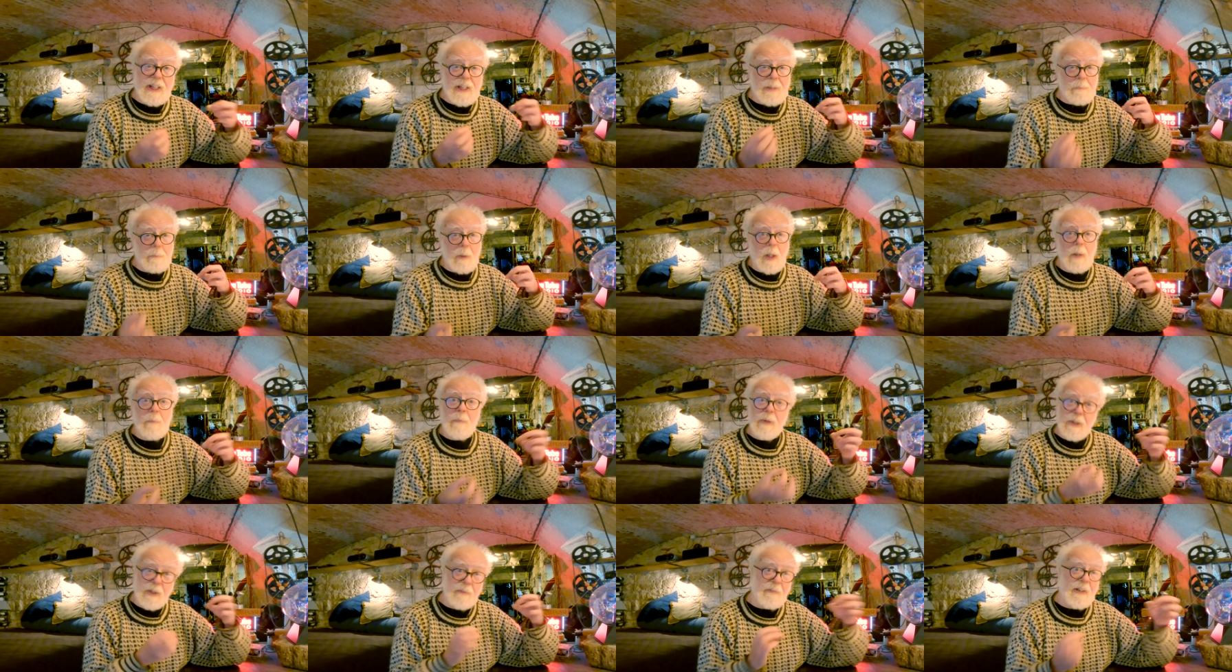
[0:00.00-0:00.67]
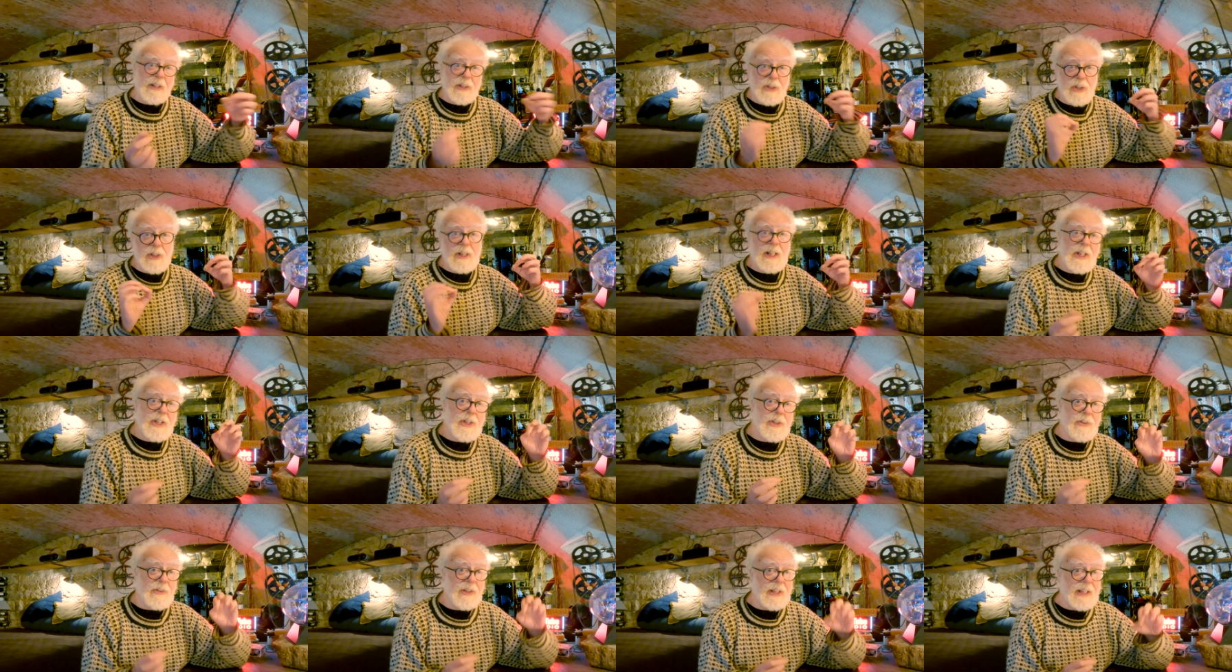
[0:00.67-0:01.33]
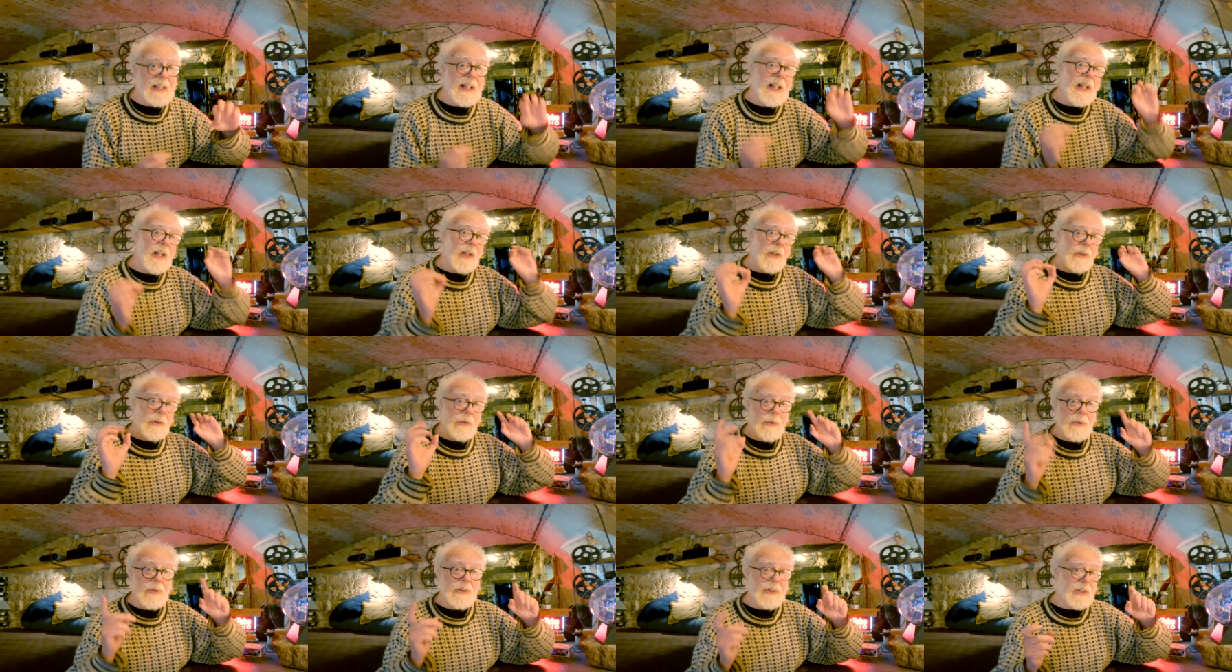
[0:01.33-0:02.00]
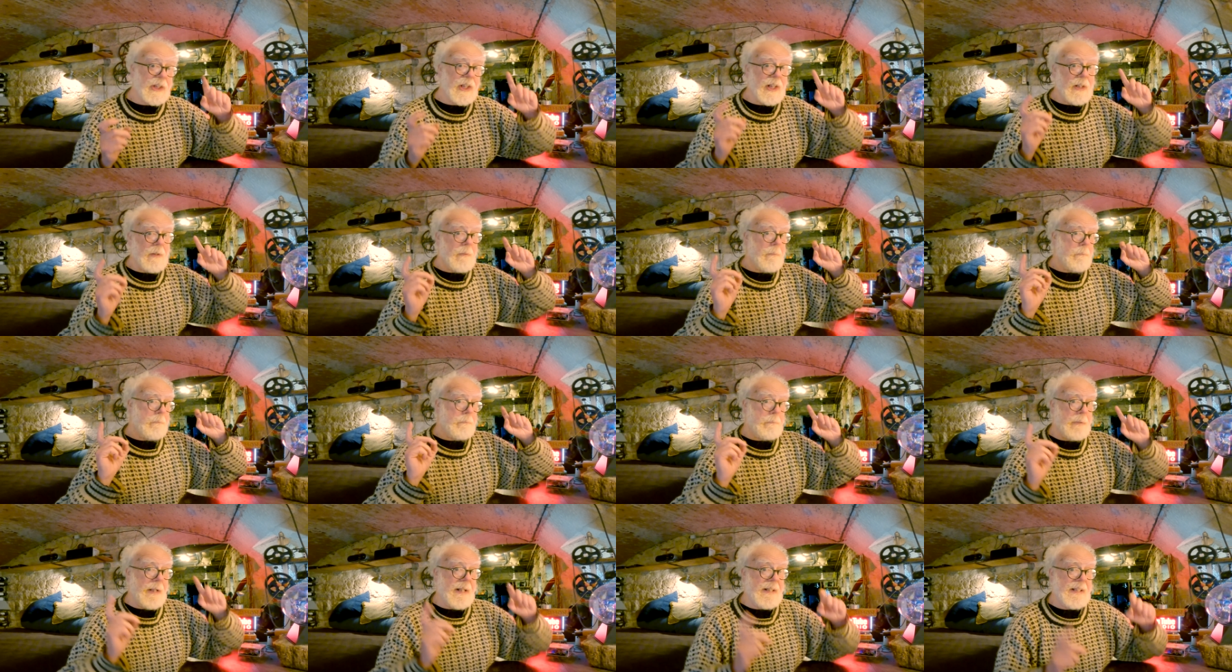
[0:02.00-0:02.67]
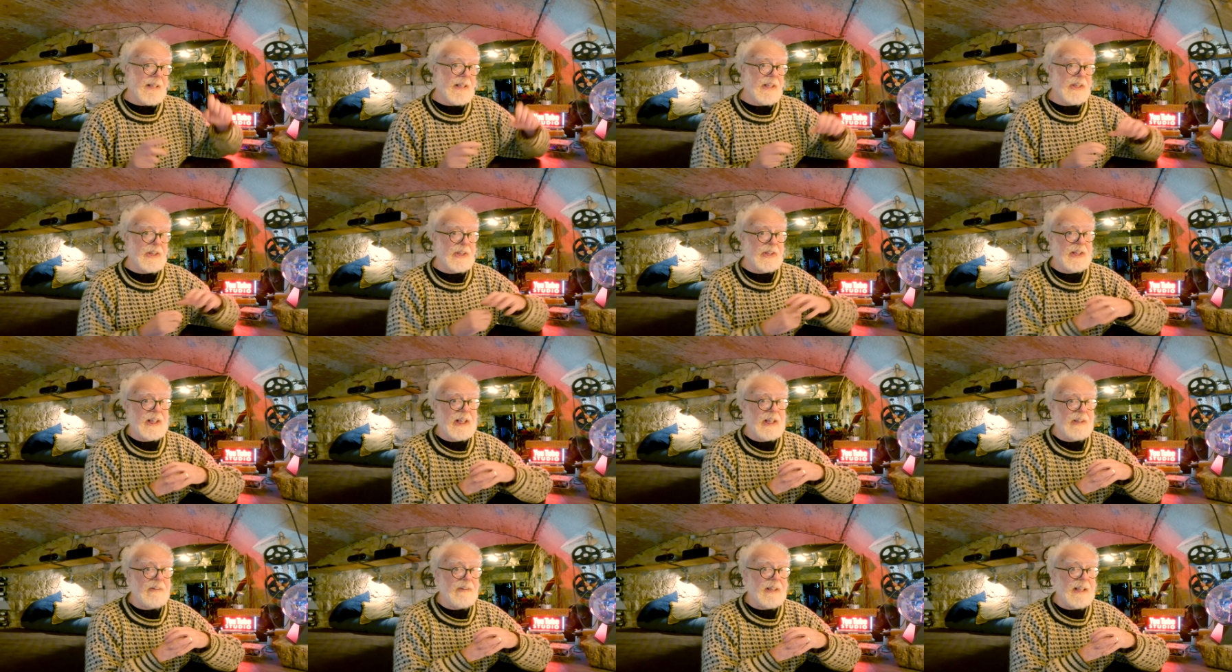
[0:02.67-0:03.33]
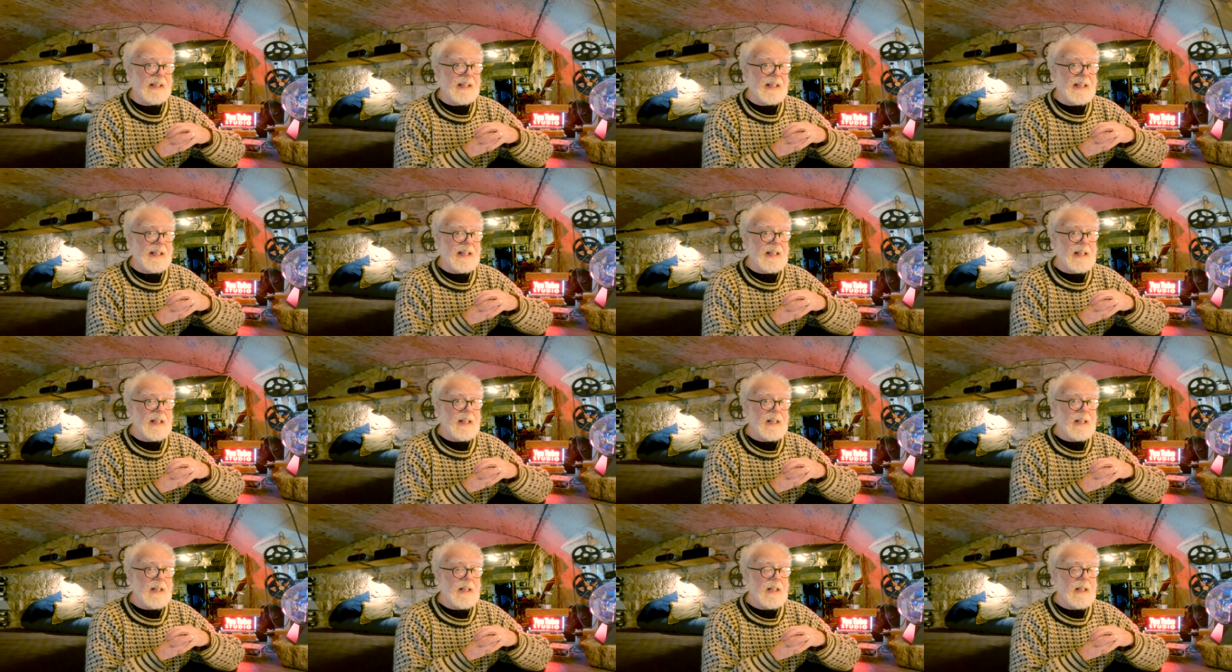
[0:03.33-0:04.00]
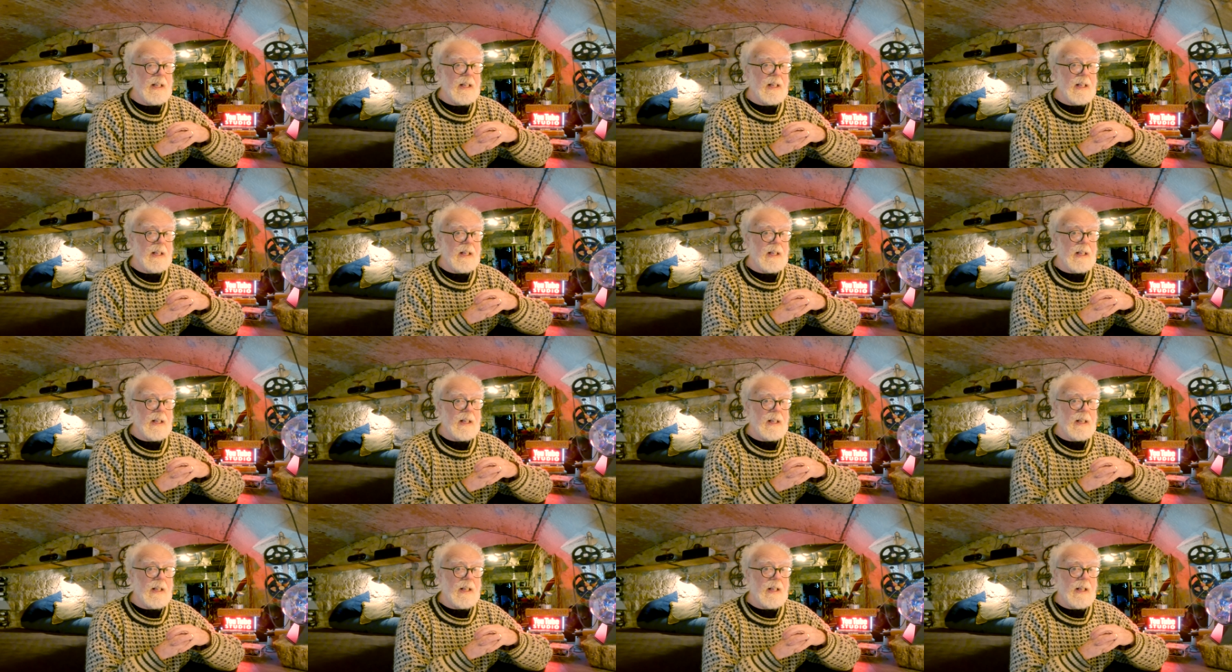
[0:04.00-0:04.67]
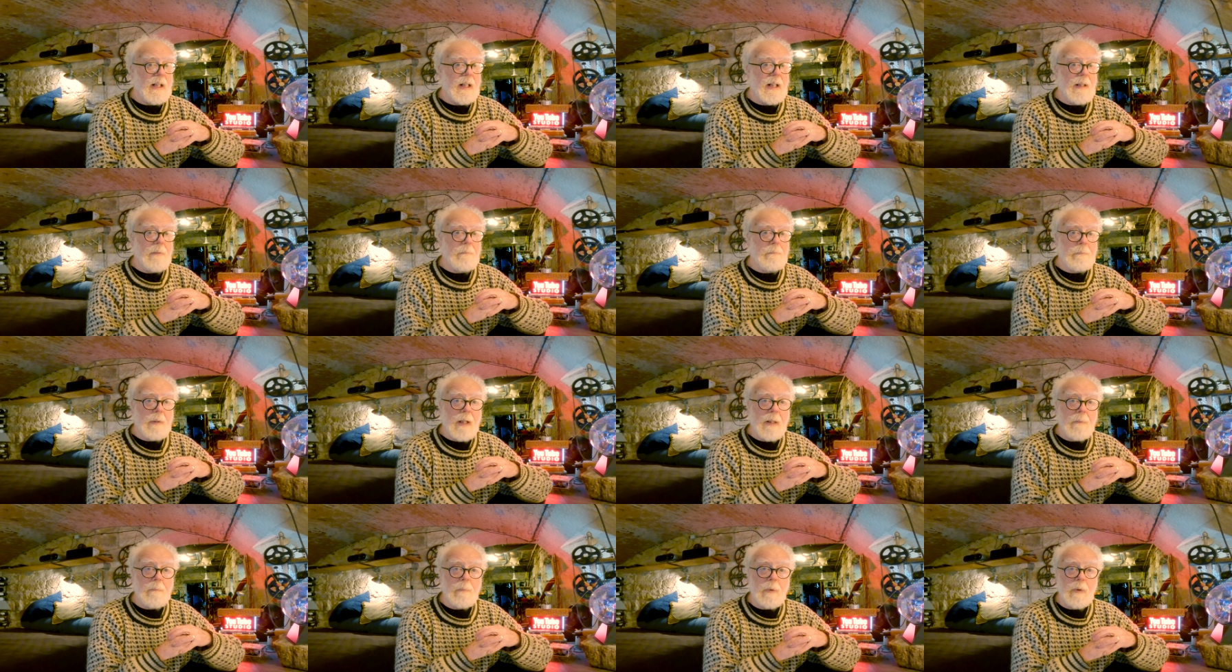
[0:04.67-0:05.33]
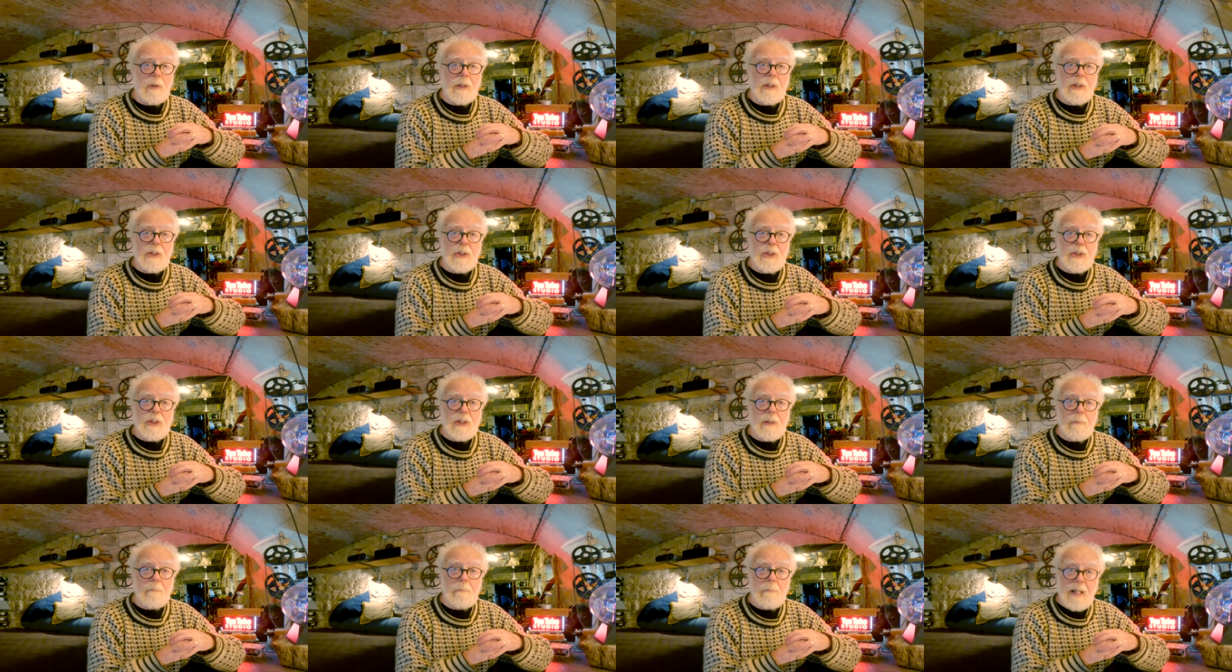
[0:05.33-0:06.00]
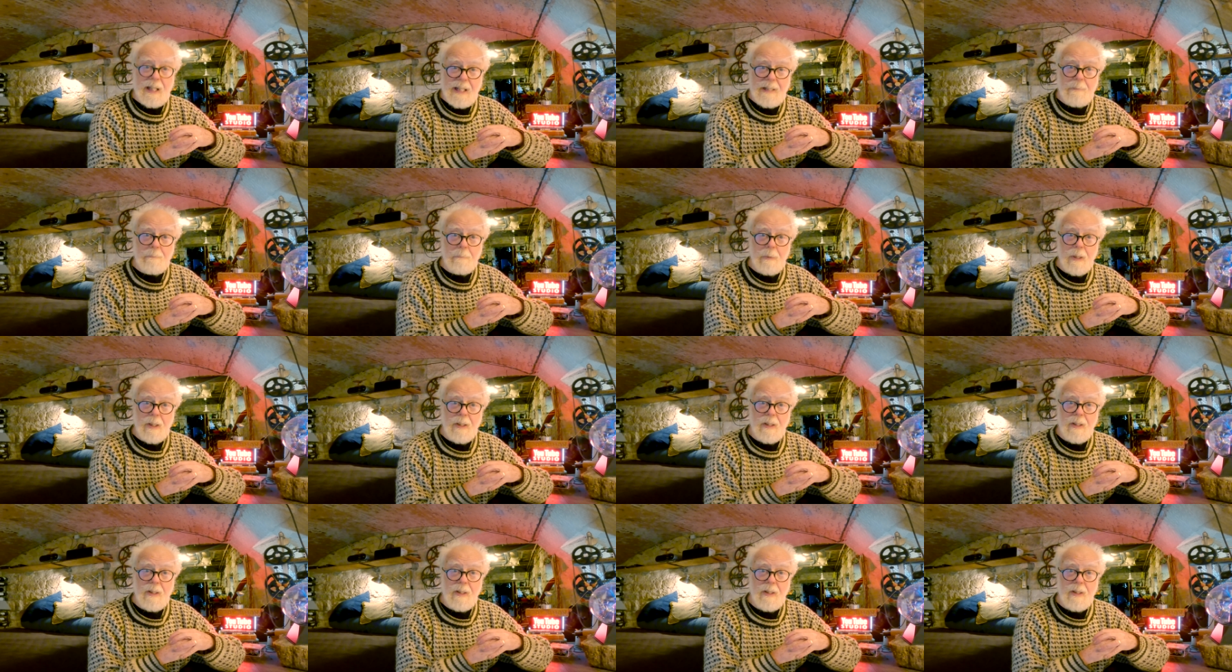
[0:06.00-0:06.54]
Department of Ancient History looked at Bennett's theory and published a paper.